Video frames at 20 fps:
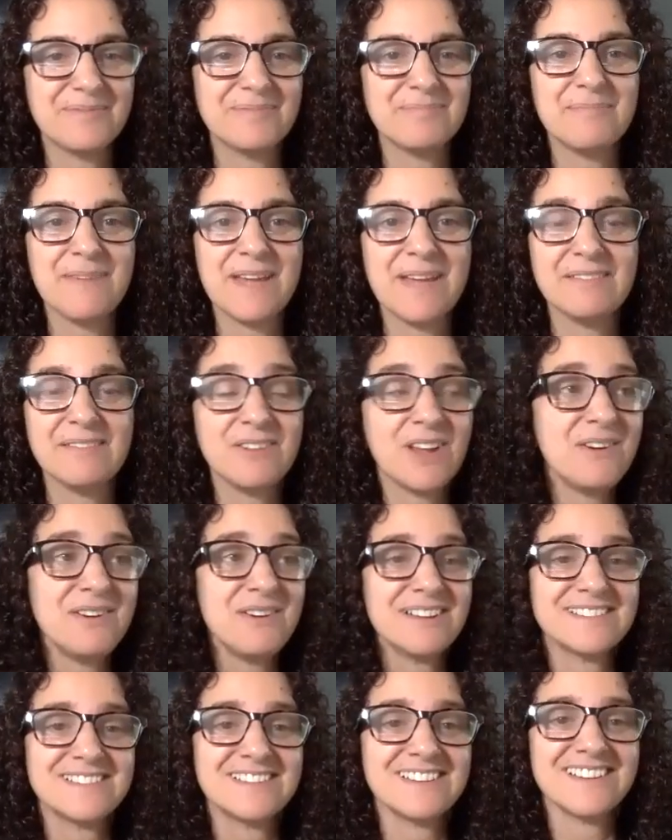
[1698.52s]
No,
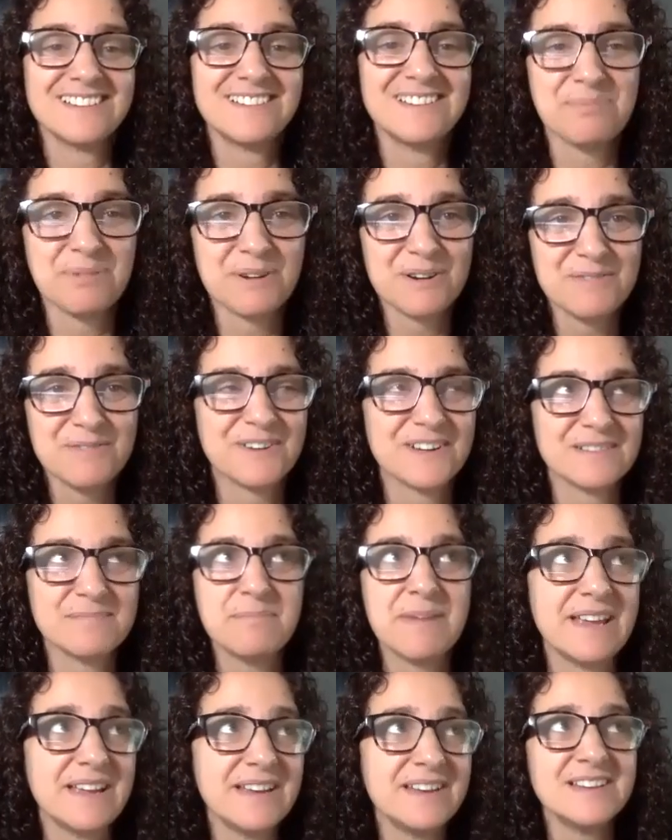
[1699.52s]
it's perfect.
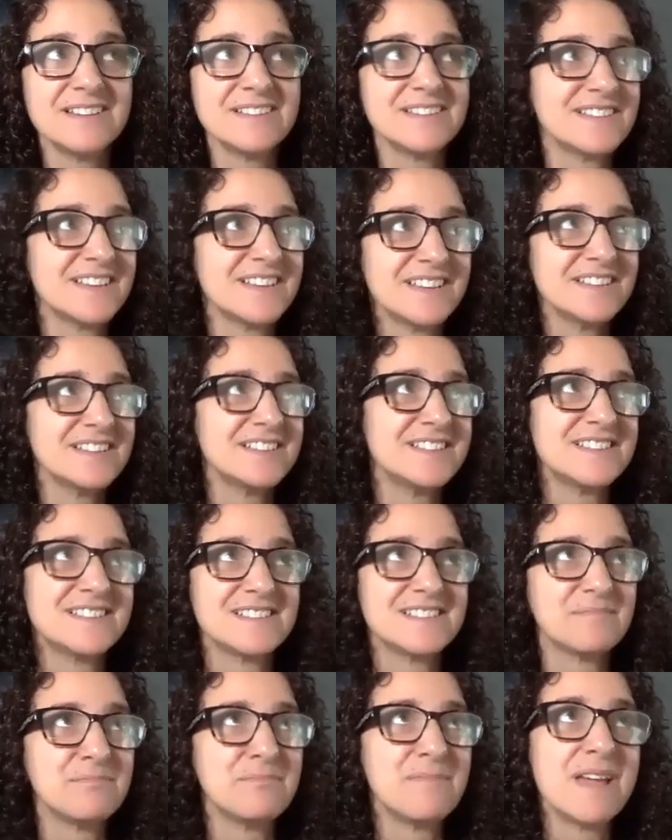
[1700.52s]
Maintenance
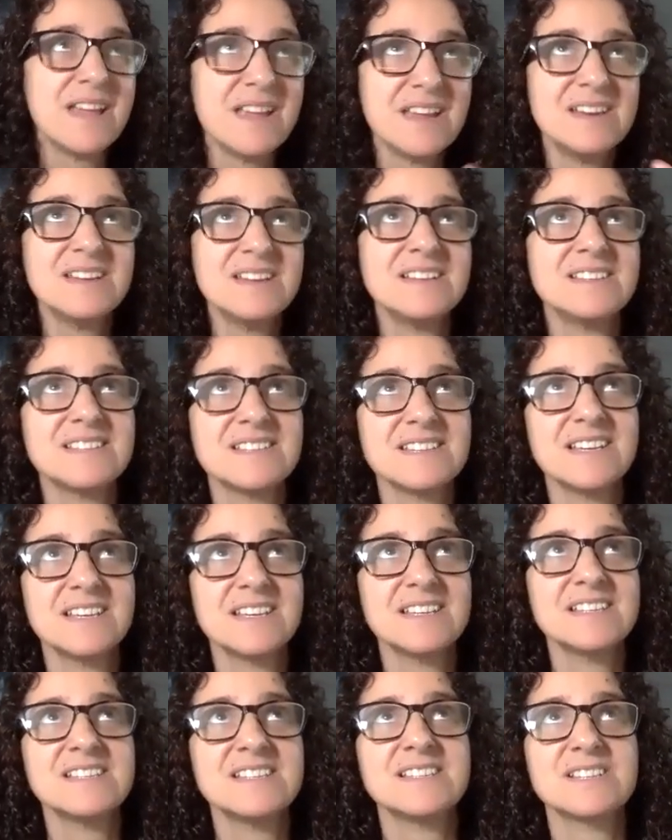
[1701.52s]

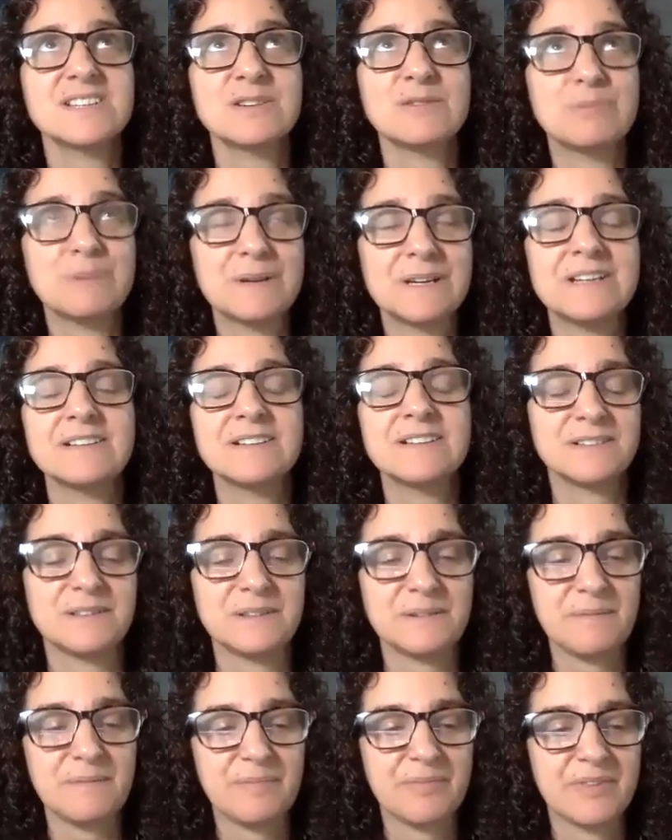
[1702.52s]
is
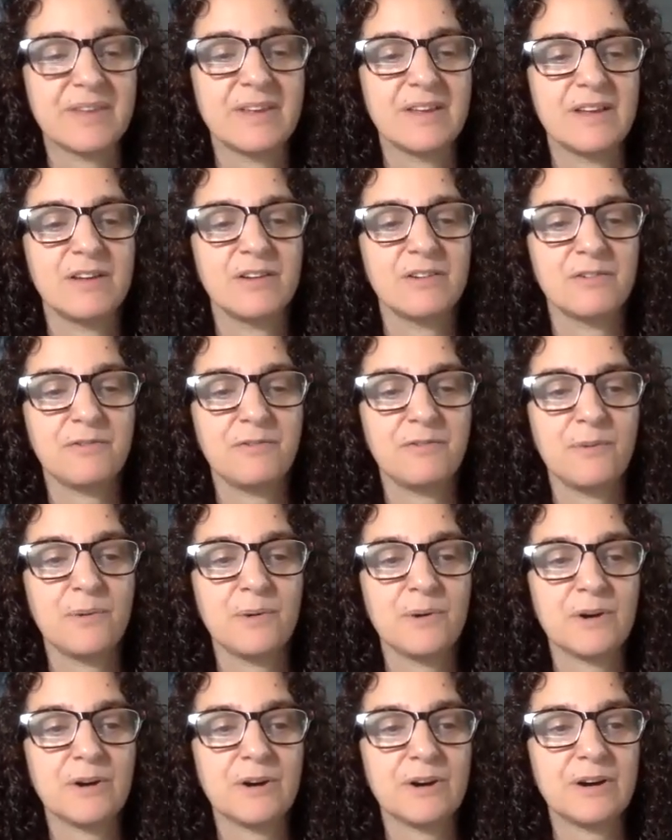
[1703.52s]
critical
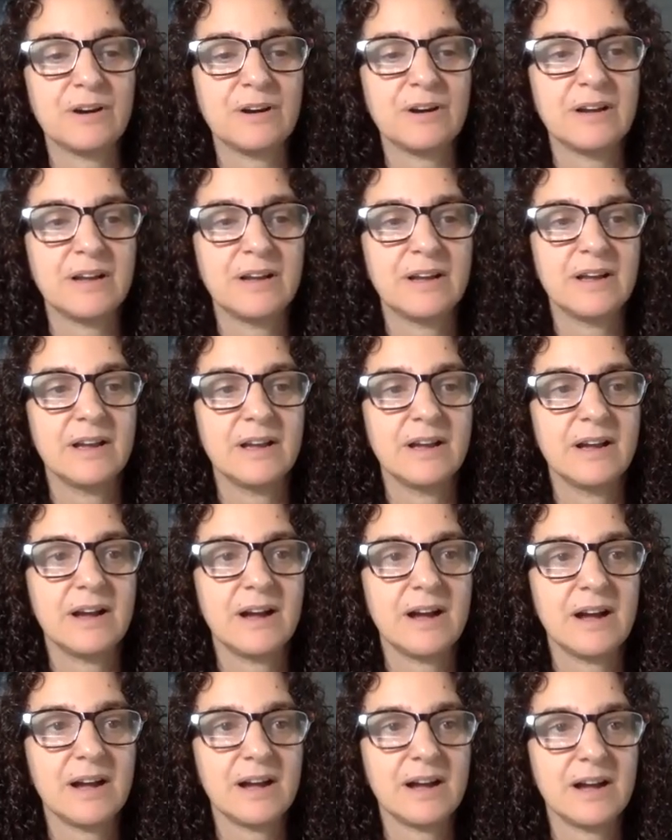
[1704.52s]
for
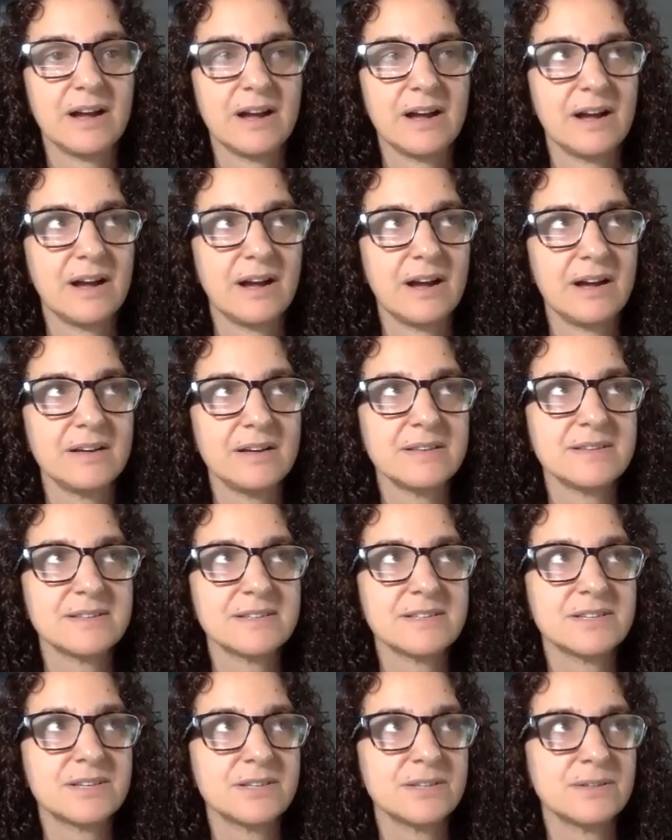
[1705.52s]
us
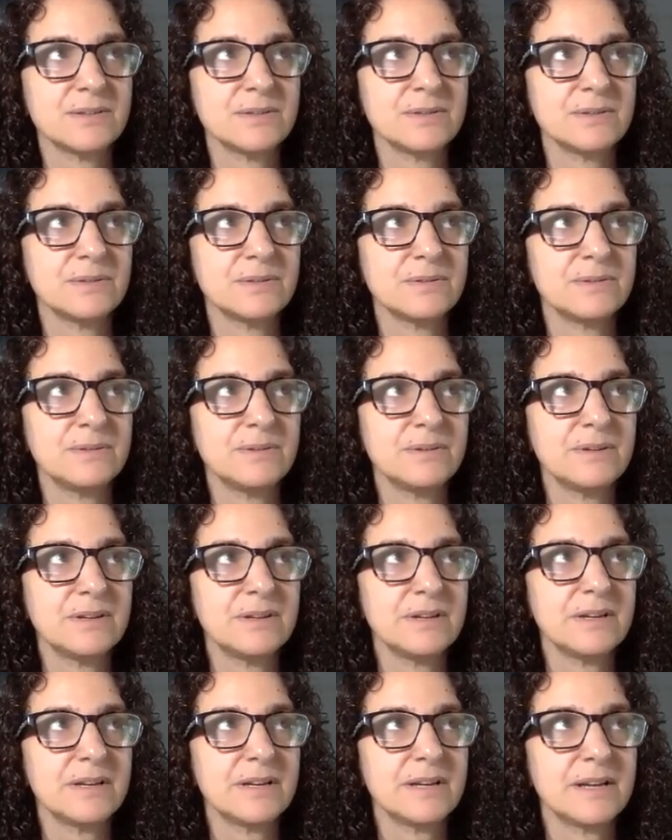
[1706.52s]
to
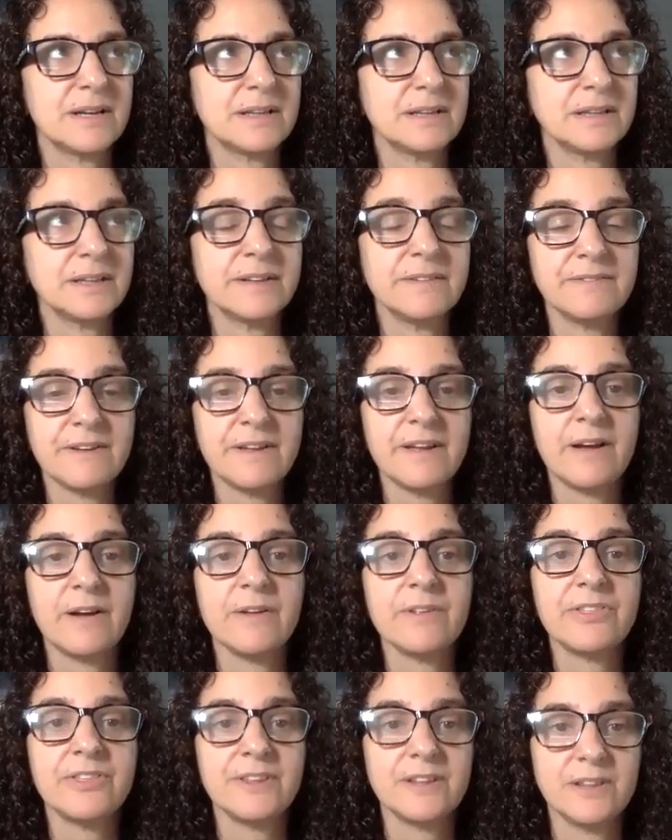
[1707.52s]
live a
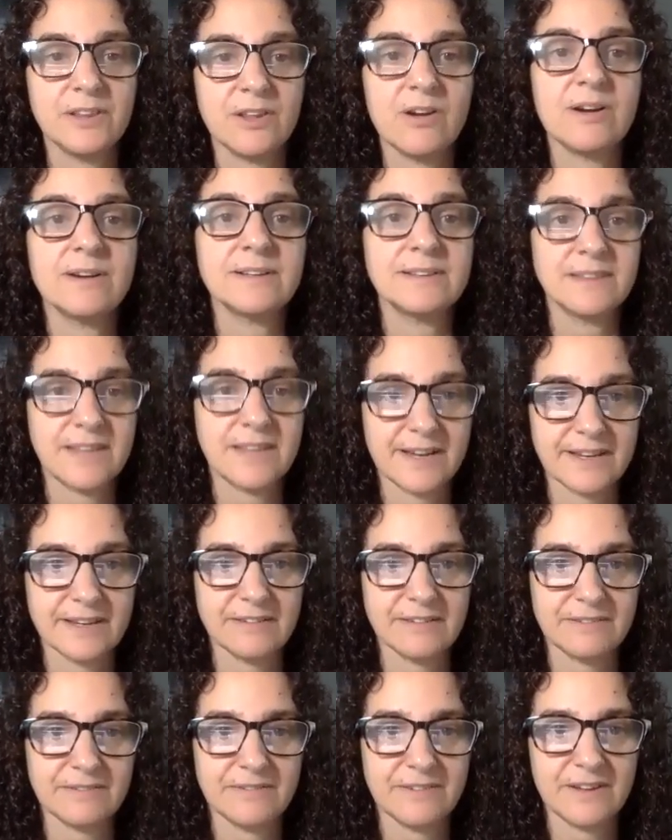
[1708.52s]
healthy, long
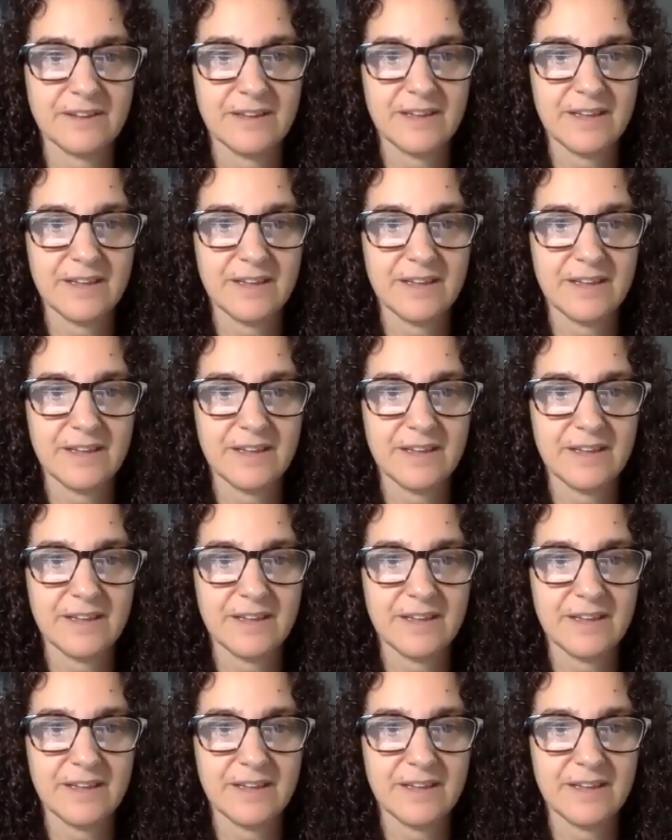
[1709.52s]
life.